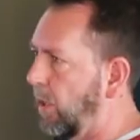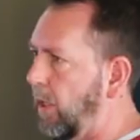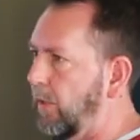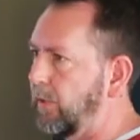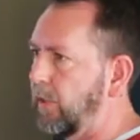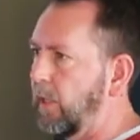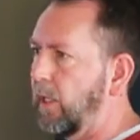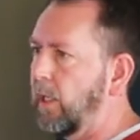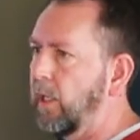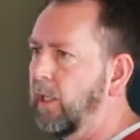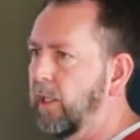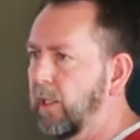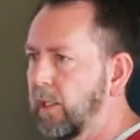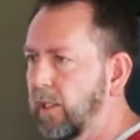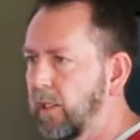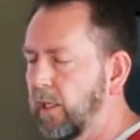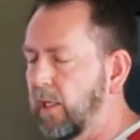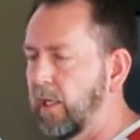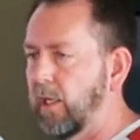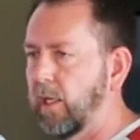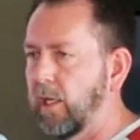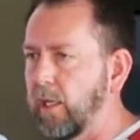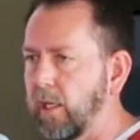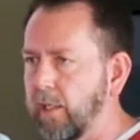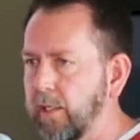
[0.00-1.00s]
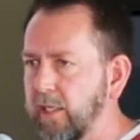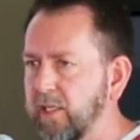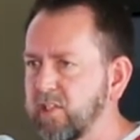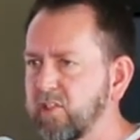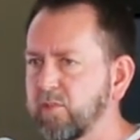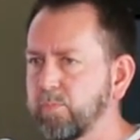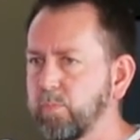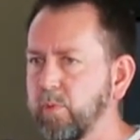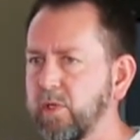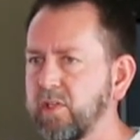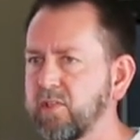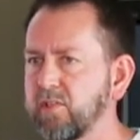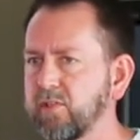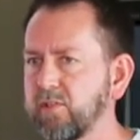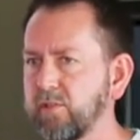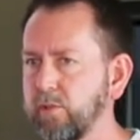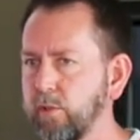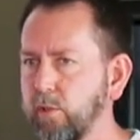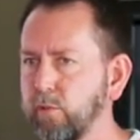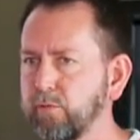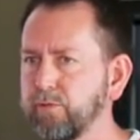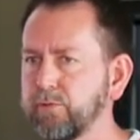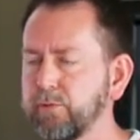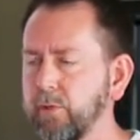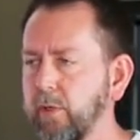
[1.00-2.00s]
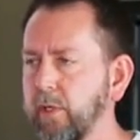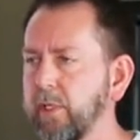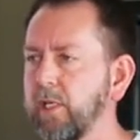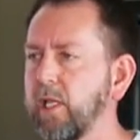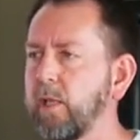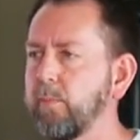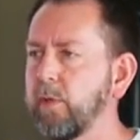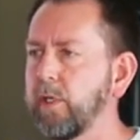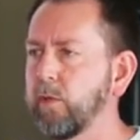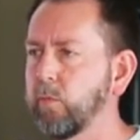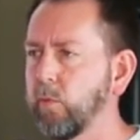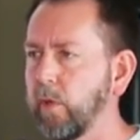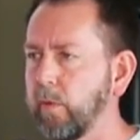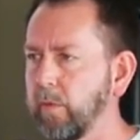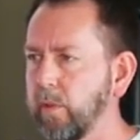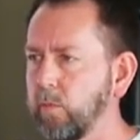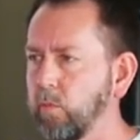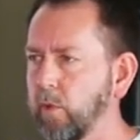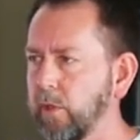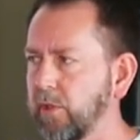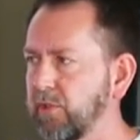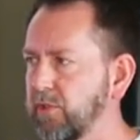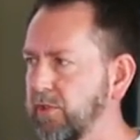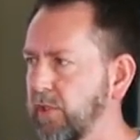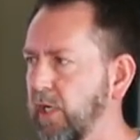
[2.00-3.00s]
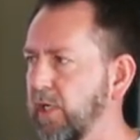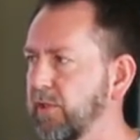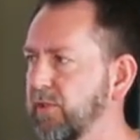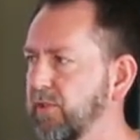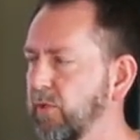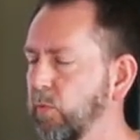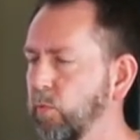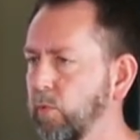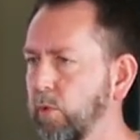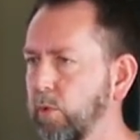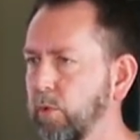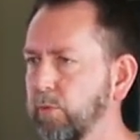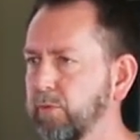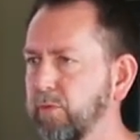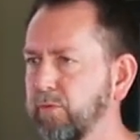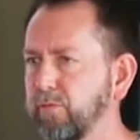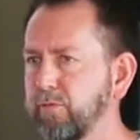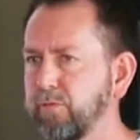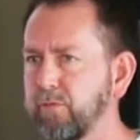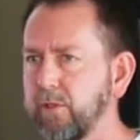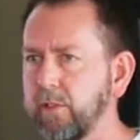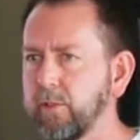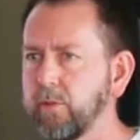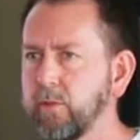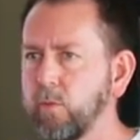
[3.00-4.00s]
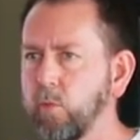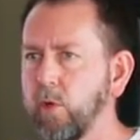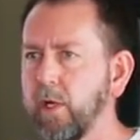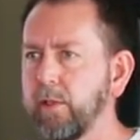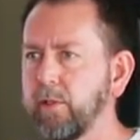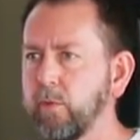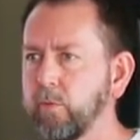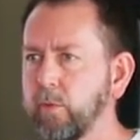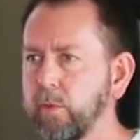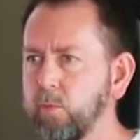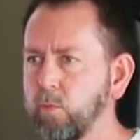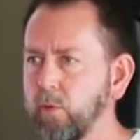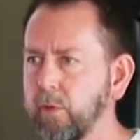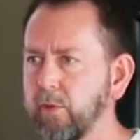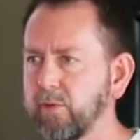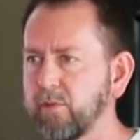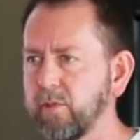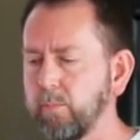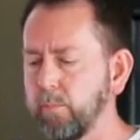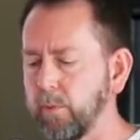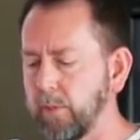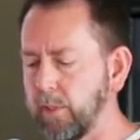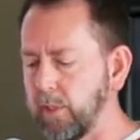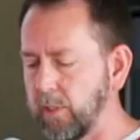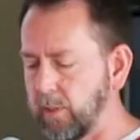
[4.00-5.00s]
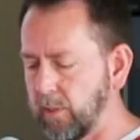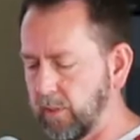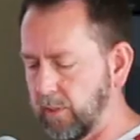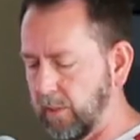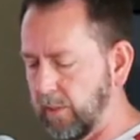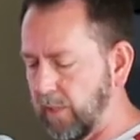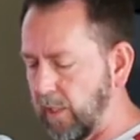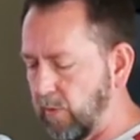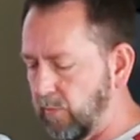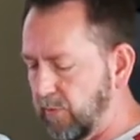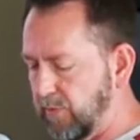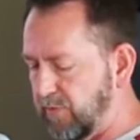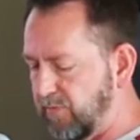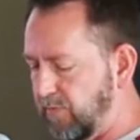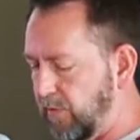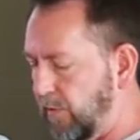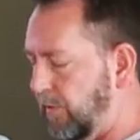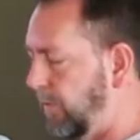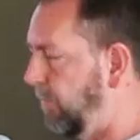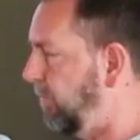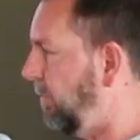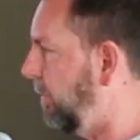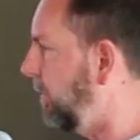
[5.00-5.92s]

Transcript: either an express self dynamic where we want to change the world to fit the way that we want it to be, and that was very,